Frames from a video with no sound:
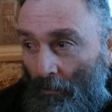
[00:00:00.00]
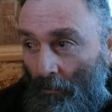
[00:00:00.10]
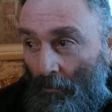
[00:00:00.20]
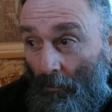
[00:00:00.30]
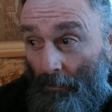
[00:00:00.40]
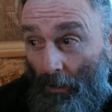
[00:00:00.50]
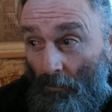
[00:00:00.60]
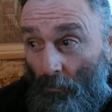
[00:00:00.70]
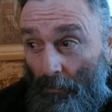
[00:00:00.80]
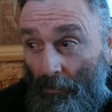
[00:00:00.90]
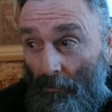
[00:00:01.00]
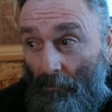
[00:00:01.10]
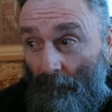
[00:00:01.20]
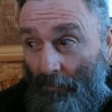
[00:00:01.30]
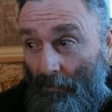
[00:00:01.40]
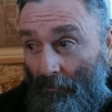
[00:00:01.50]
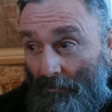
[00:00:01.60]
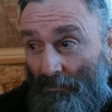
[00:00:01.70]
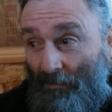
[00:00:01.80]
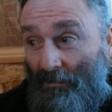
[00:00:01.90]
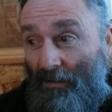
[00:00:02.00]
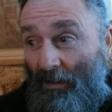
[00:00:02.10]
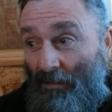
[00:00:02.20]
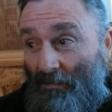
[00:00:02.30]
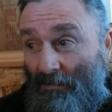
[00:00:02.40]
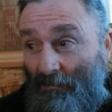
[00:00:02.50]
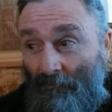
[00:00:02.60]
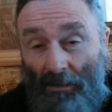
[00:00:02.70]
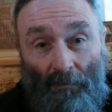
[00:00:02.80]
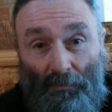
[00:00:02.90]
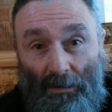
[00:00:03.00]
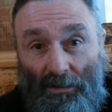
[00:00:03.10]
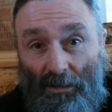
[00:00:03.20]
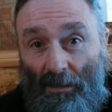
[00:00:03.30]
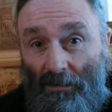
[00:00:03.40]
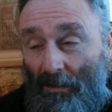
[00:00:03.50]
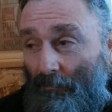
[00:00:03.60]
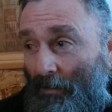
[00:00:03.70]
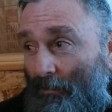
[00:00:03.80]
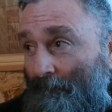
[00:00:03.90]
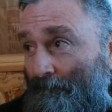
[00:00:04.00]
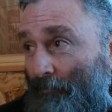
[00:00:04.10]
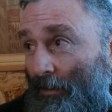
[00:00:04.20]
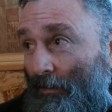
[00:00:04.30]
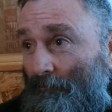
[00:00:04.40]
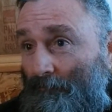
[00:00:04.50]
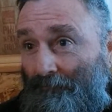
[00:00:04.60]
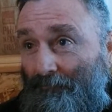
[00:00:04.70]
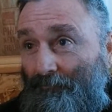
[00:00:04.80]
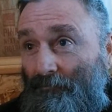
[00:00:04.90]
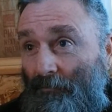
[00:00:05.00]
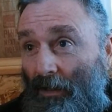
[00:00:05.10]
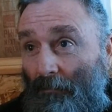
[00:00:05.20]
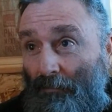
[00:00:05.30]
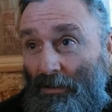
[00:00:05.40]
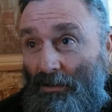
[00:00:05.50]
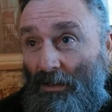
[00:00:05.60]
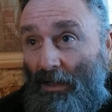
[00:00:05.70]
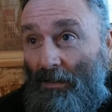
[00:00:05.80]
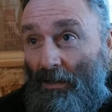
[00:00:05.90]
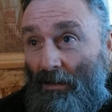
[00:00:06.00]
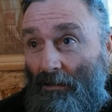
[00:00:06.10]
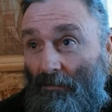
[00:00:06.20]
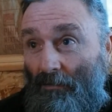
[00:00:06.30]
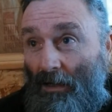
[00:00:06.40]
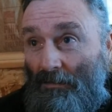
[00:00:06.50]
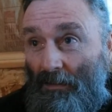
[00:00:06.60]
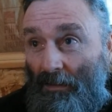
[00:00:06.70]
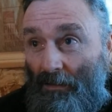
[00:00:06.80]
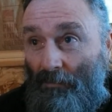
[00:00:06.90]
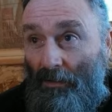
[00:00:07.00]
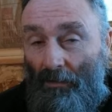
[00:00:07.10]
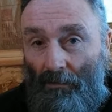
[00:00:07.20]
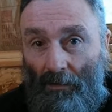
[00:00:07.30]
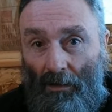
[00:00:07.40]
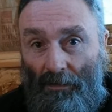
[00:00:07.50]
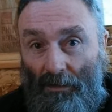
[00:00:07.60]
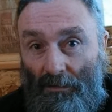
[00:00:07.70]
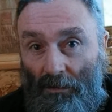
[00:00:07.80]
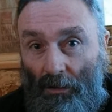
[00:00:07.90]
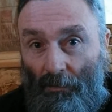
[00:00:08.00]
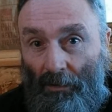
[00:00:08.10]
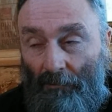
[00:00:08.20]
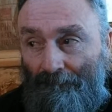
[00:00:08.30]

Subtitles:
Okay, audio and video are synced. Thanks, Tim. I appreciate that, man. I appreciate you guys letting me know how things are going.